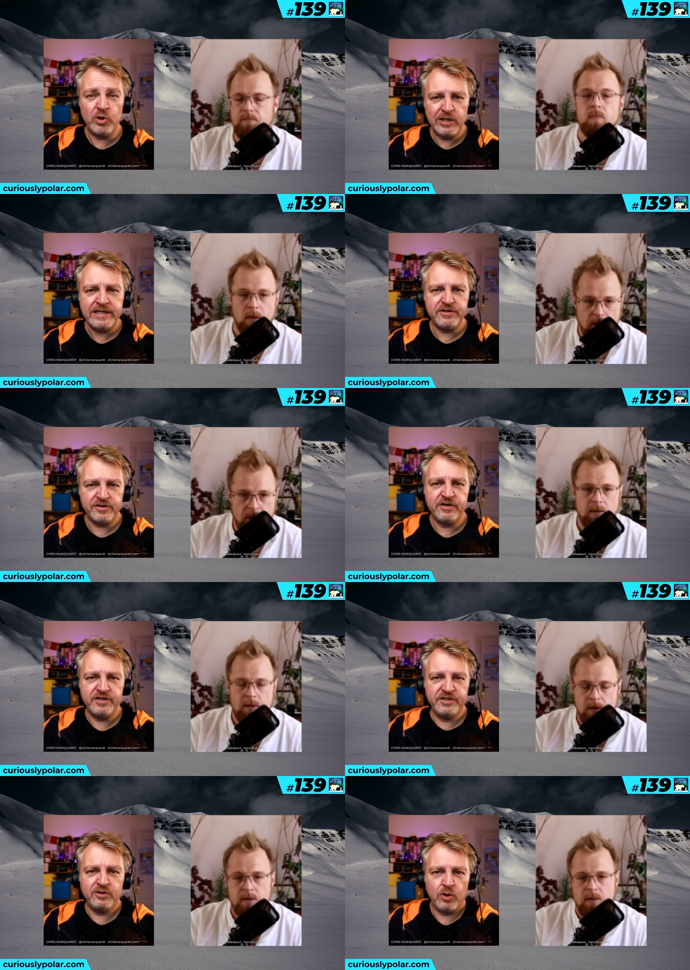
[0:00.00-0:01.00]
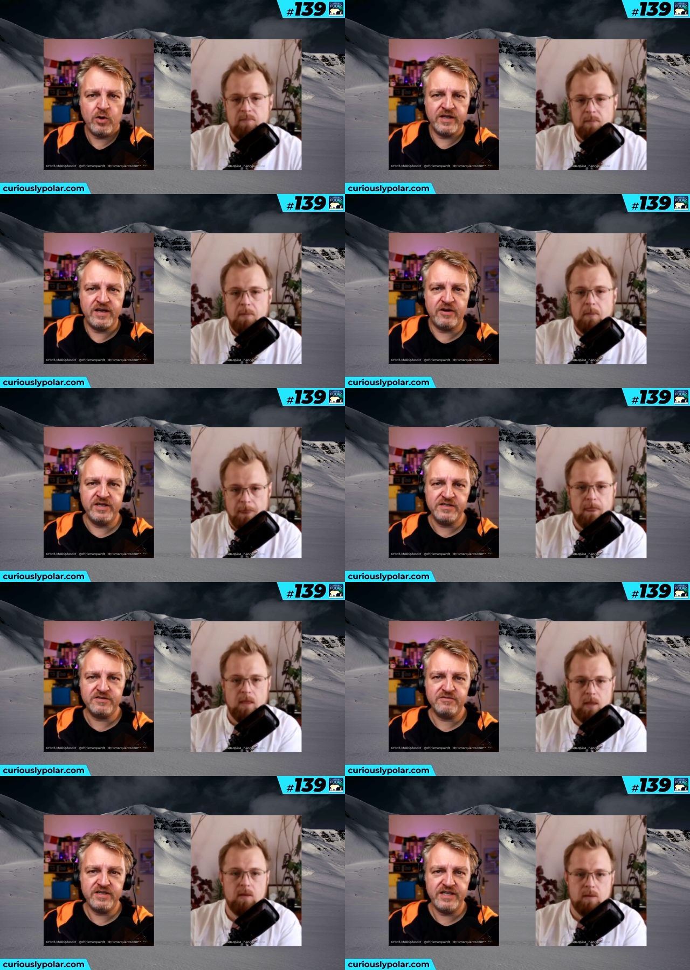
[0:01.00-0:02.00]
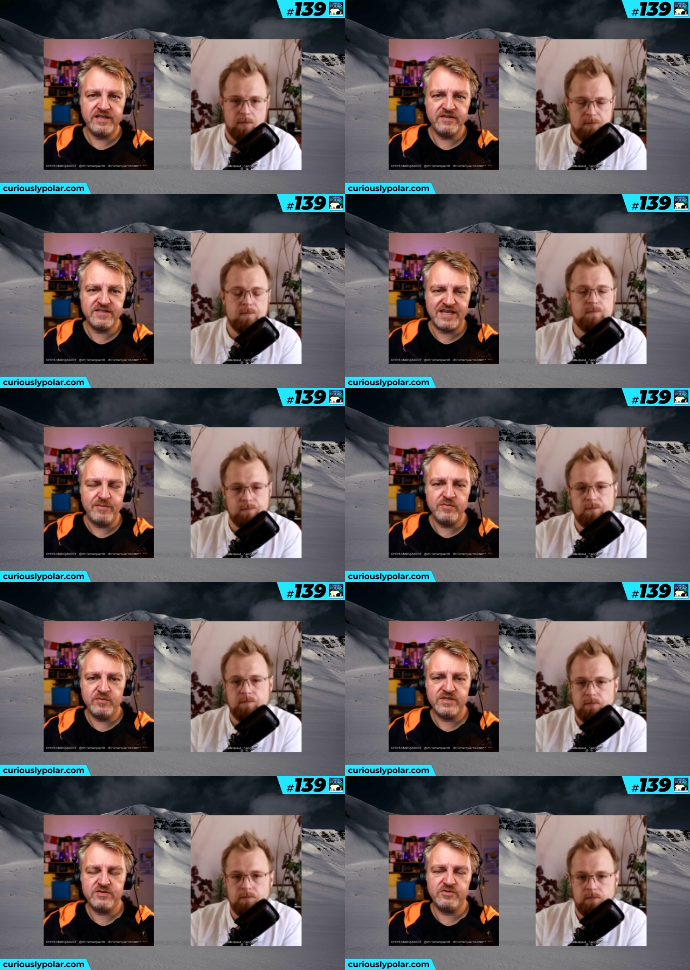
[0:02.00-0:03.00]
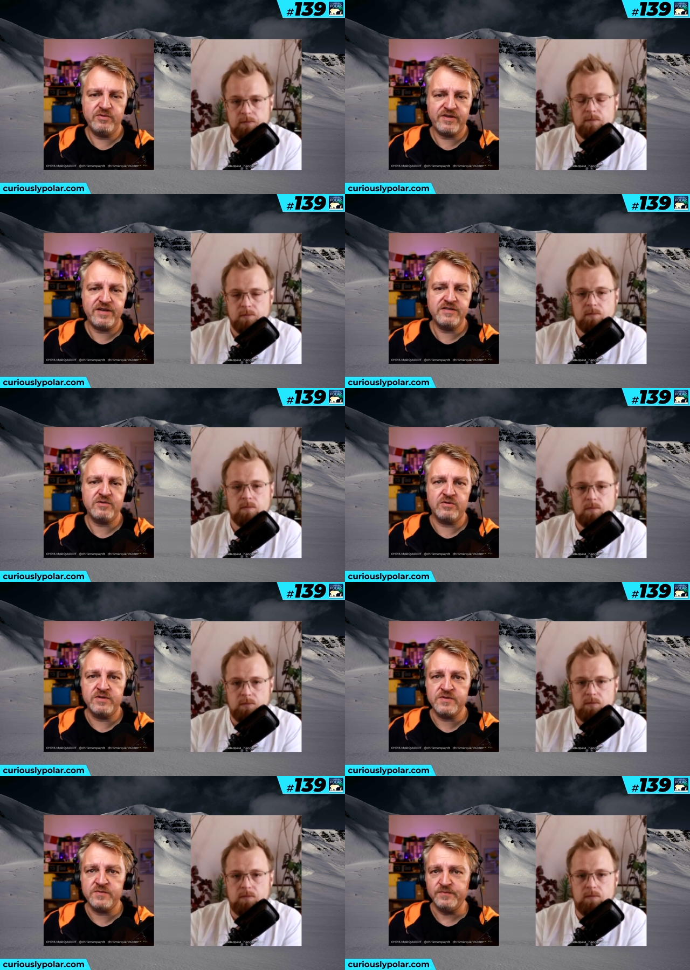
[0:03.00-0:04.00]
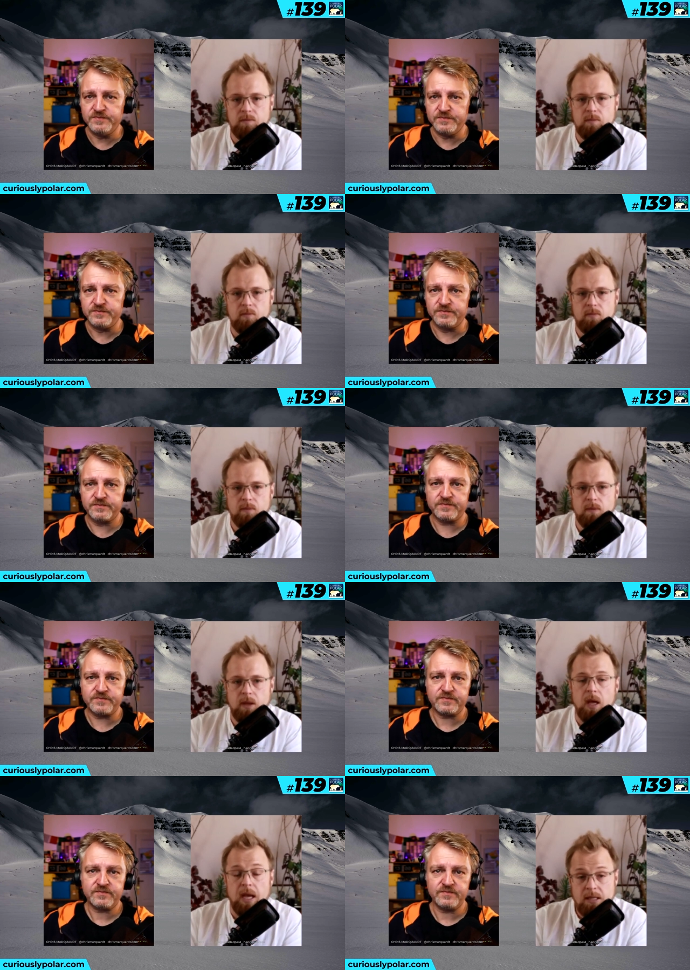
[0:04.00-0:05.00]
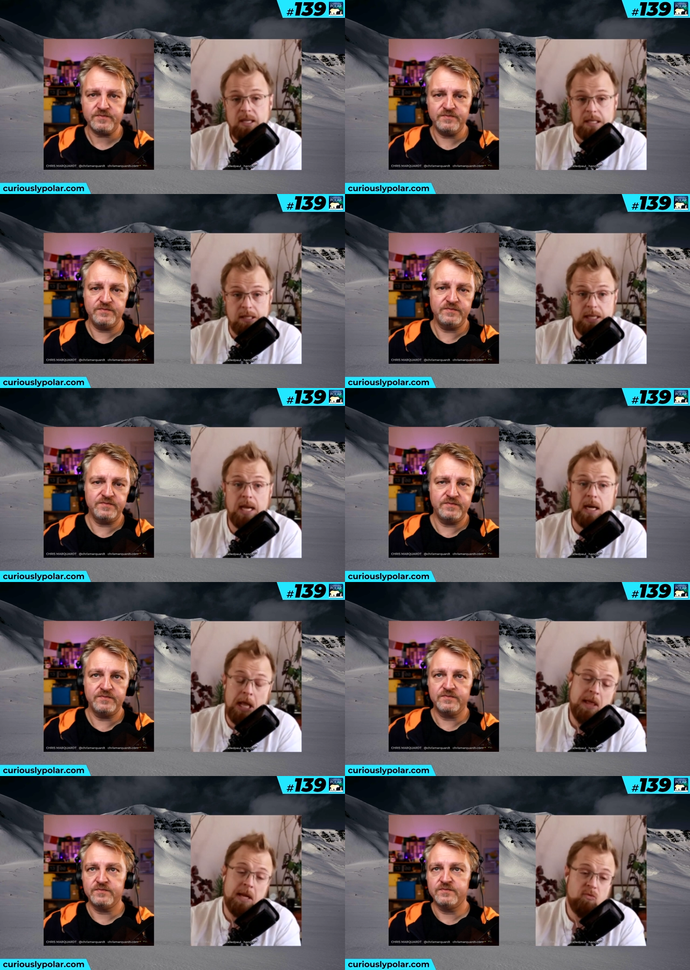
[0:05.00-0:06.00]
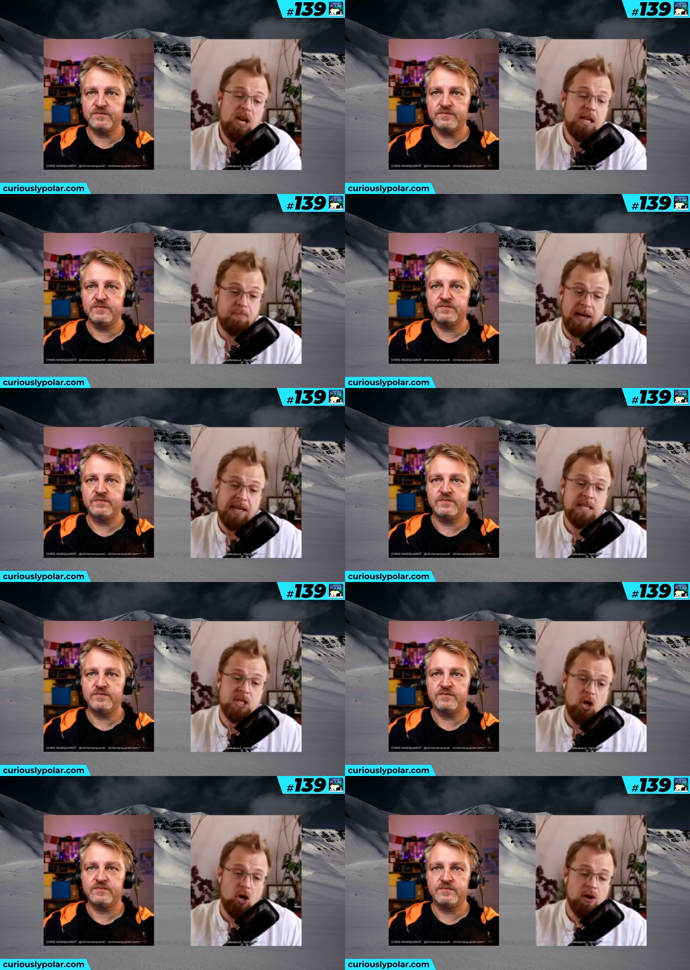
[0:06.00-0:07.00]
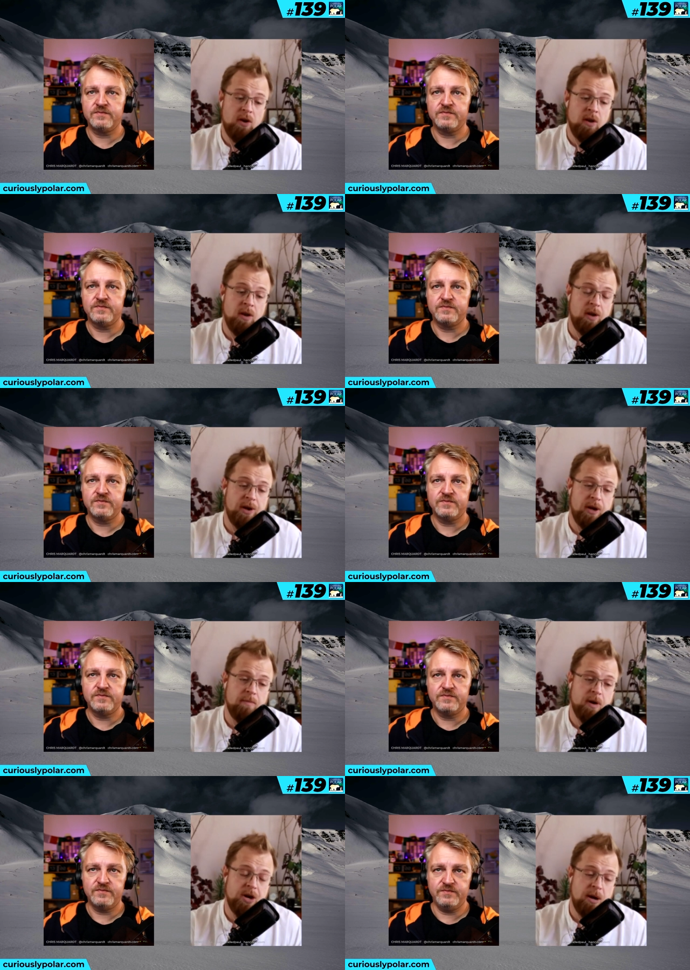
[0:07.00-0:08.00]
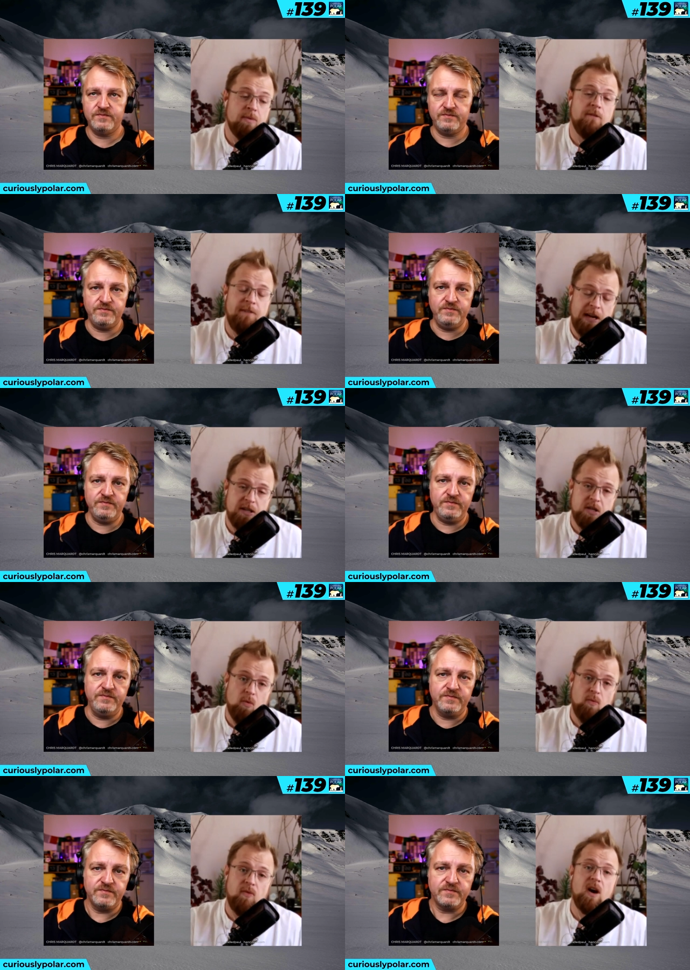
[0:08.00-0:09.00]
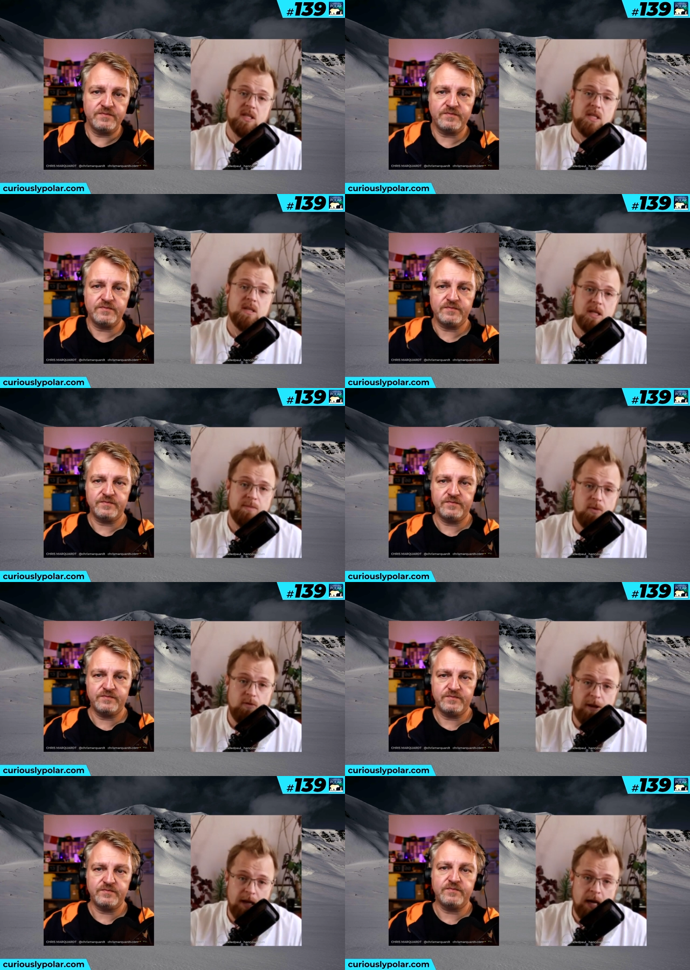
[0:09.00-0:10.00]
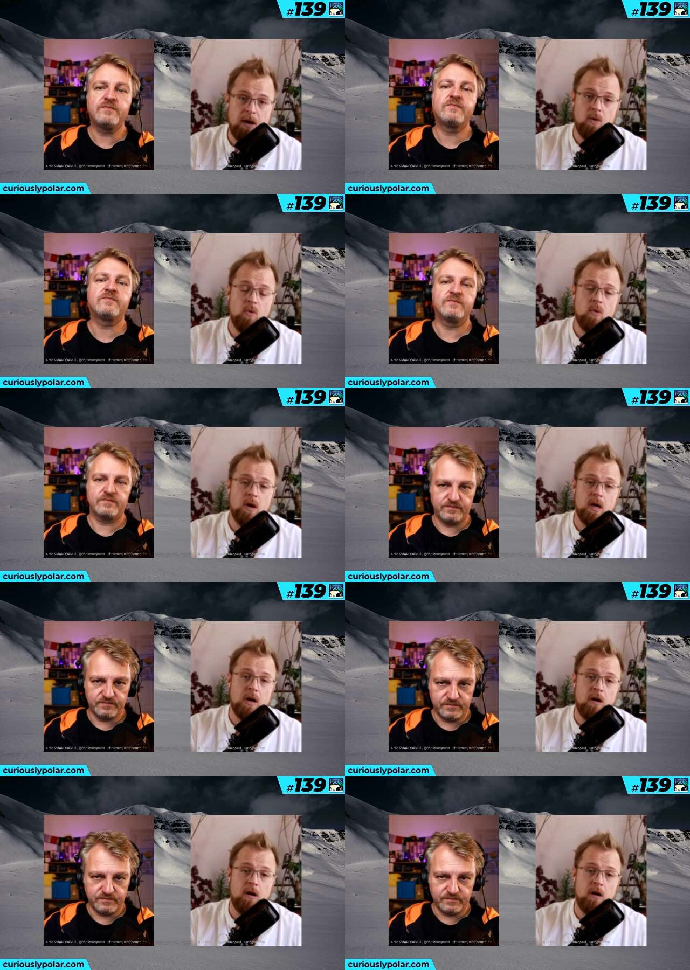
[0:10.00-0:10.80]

Speaker 1: earlier you look in our history and the same is true with ice cores
Speaker 2: Indeed, yeah, and it really depends on um, a number of factors: how fast the ice is moving, how uh,